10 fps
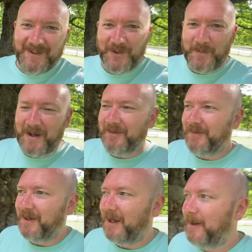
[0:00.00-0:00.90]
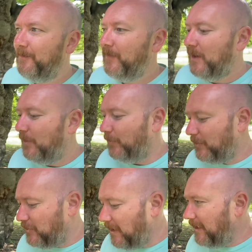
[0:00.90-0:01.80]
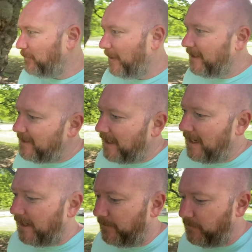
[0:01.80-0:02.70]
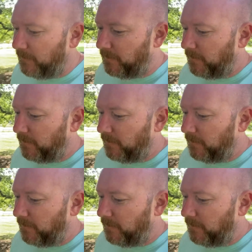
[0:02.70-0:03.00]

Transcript: Not a bad thing, eh? All the G's went down.